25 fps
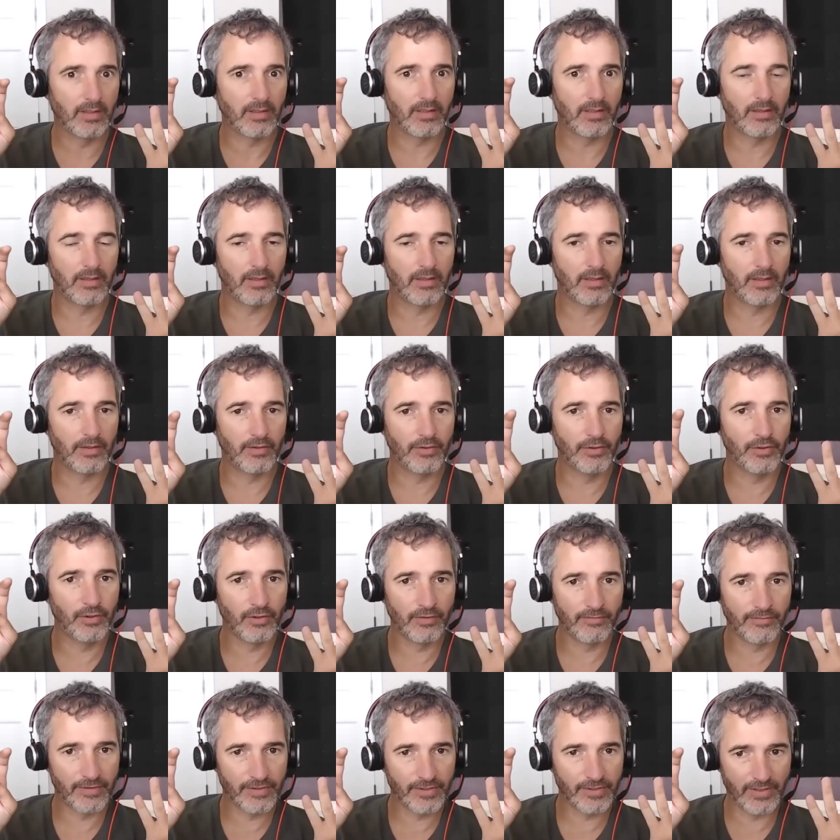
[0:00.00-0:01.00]
uh,
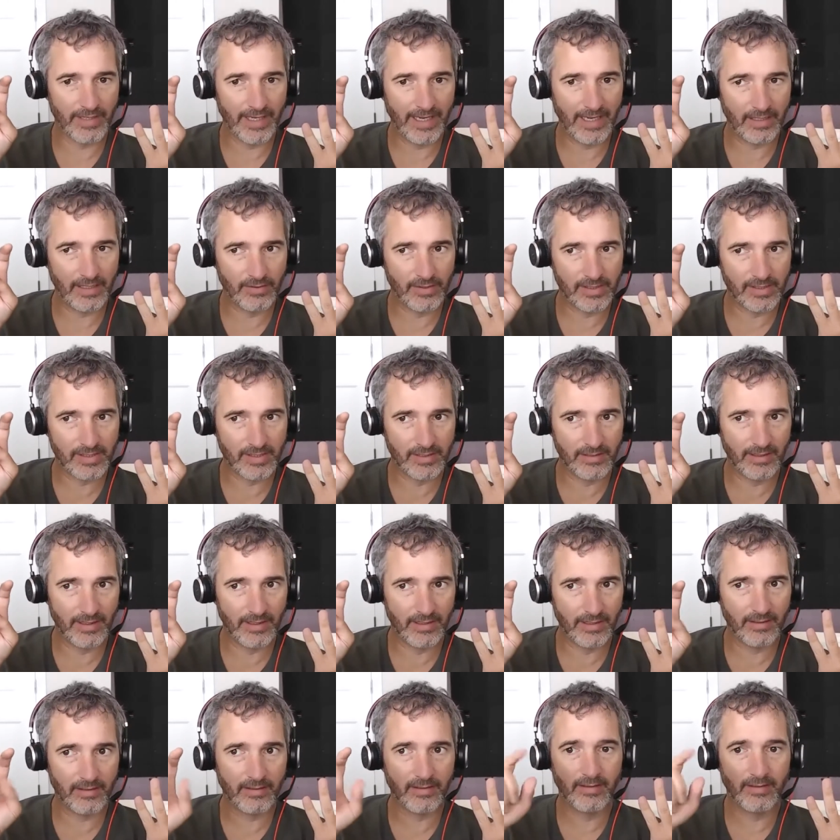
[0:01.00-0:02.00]
universal address in
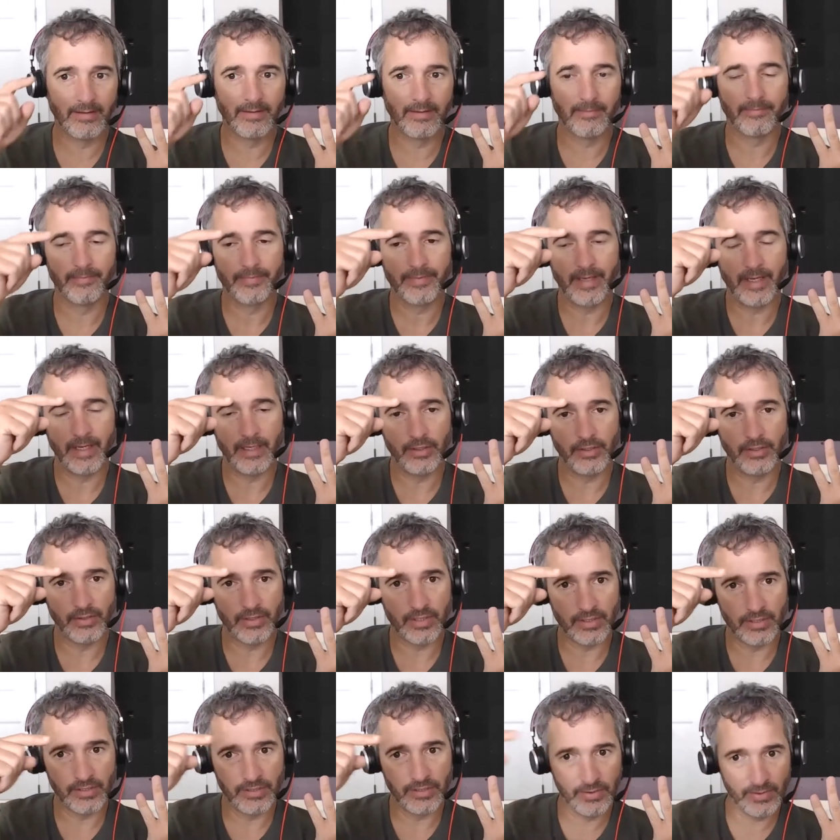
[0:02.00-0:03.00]
there, and you
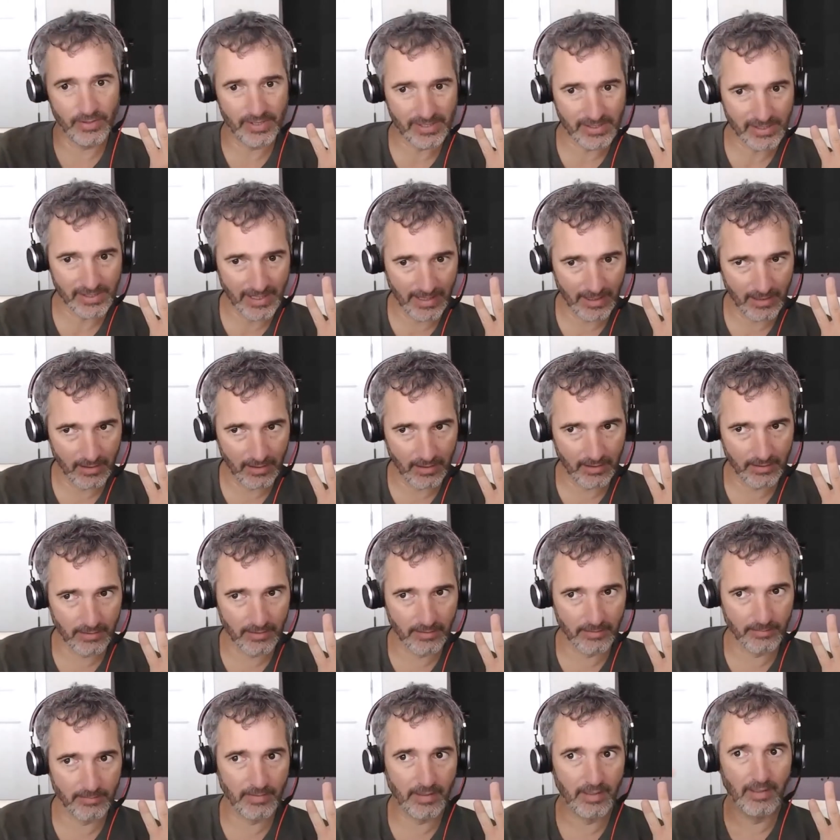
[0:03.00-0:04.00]
can do a scan on
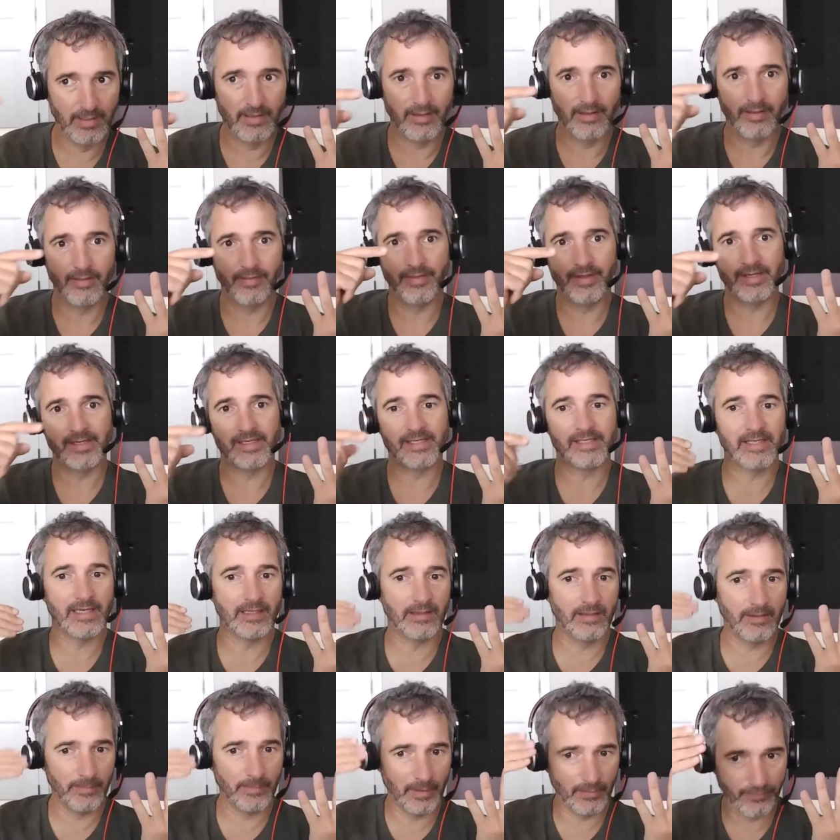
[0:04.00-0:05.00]
them, then
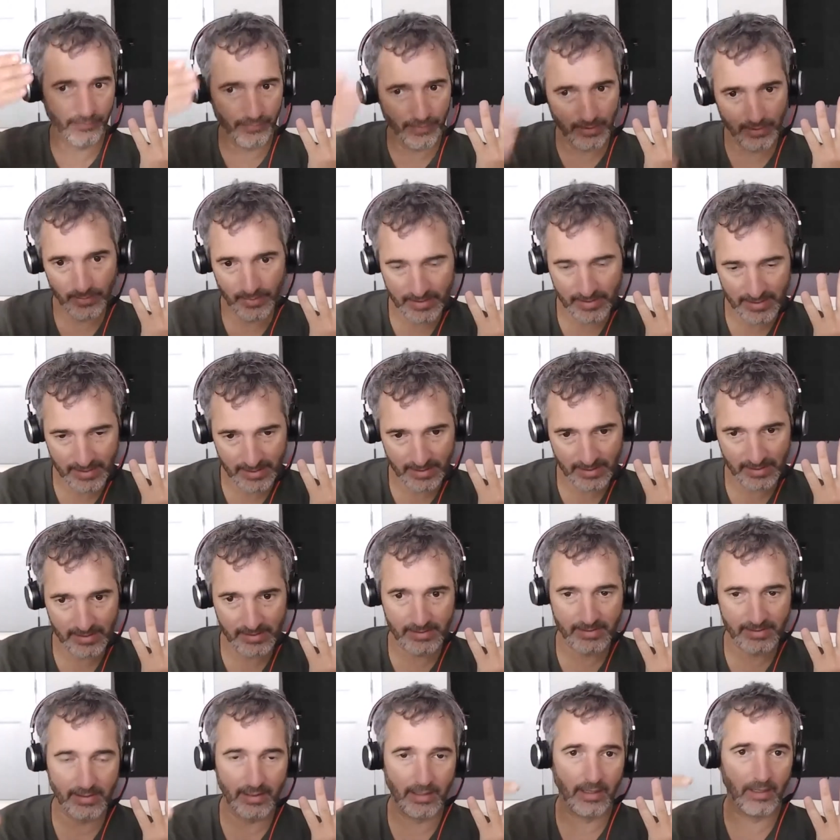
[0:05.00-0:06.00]
send them the
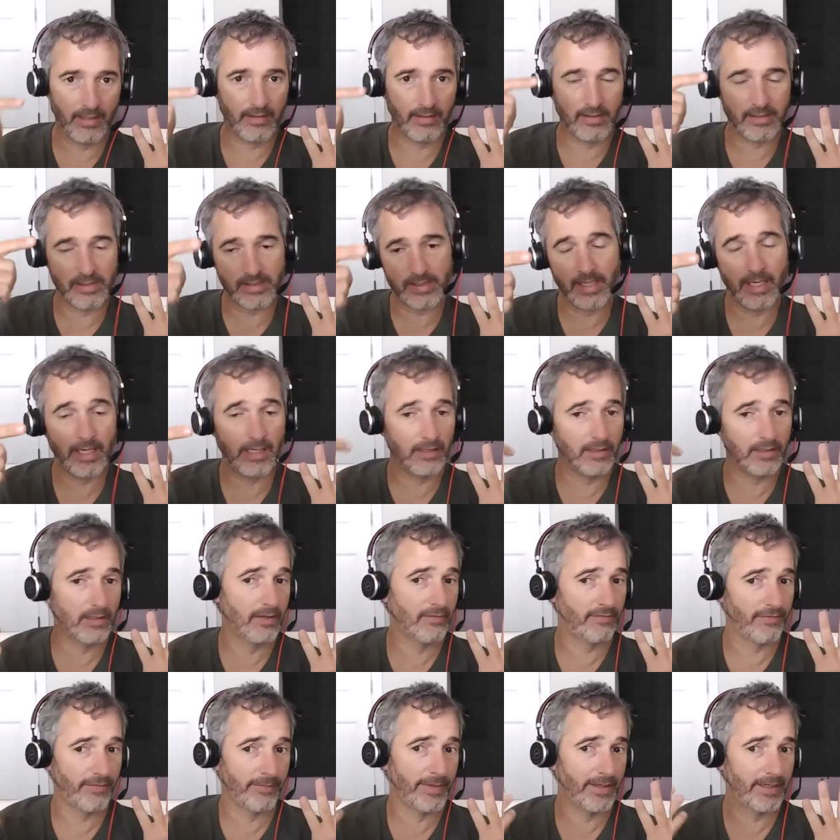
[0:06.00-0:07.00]
frequencies, and the scan you
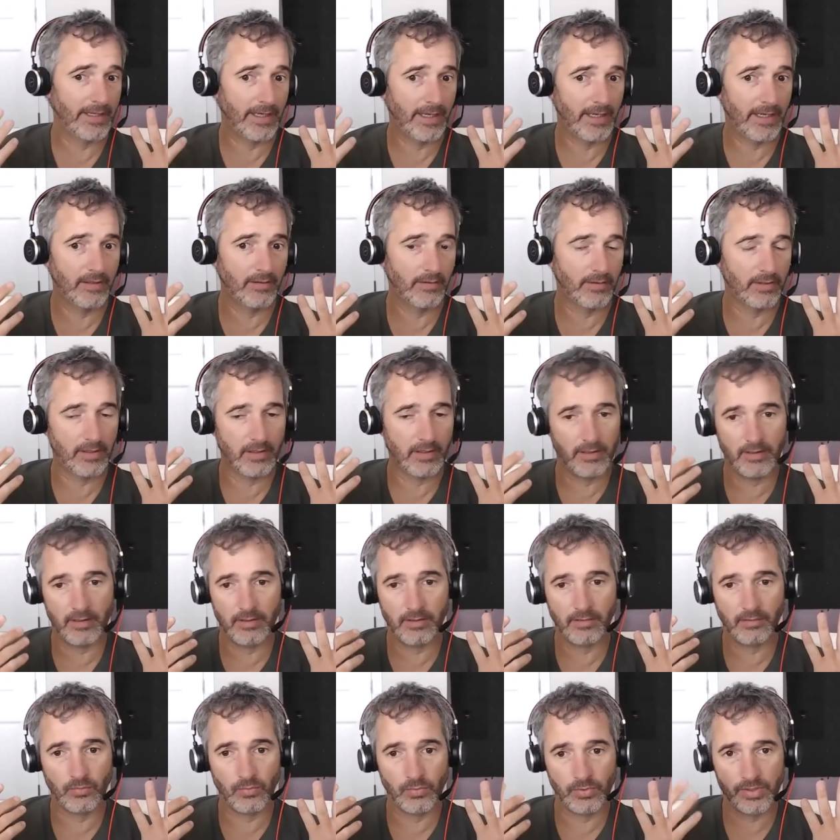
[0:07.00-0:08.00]
did for my dad uh,
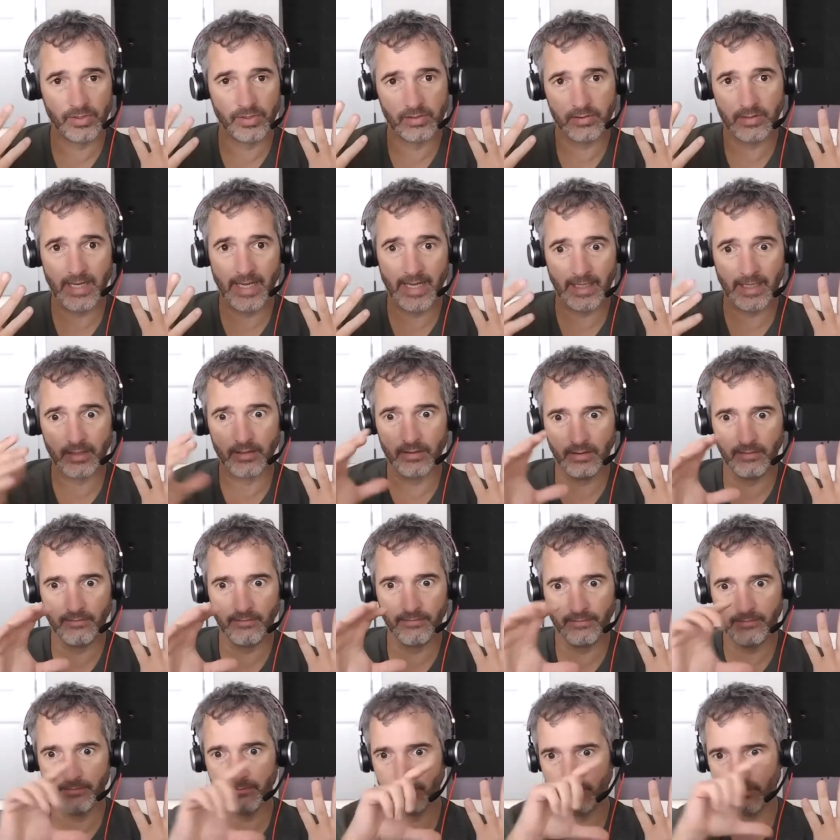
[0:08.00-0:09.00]
was accurate
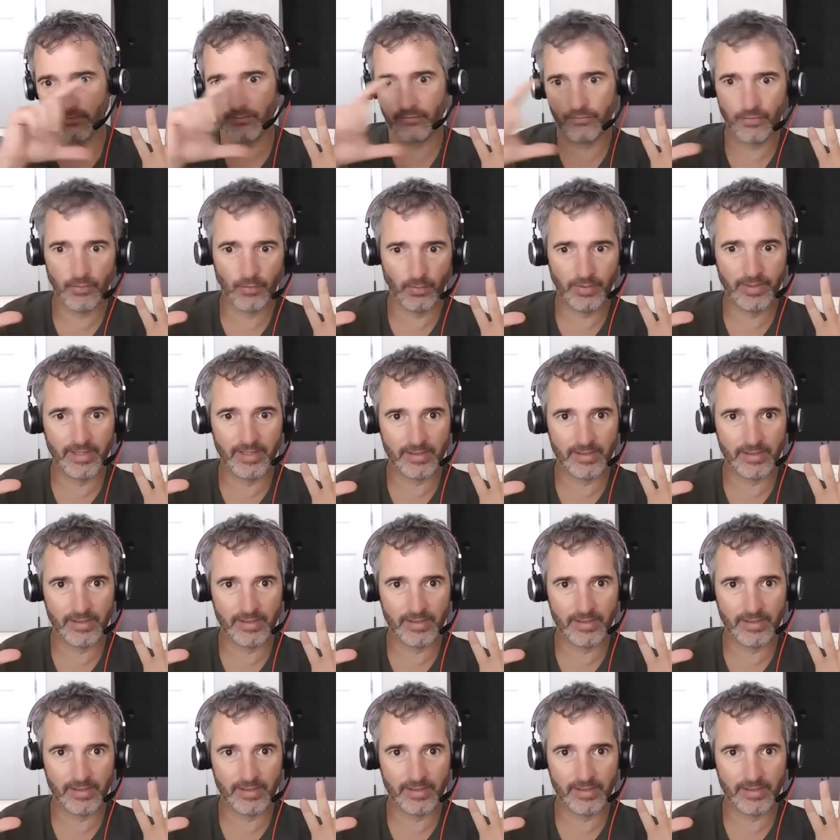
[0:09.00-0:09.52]
for what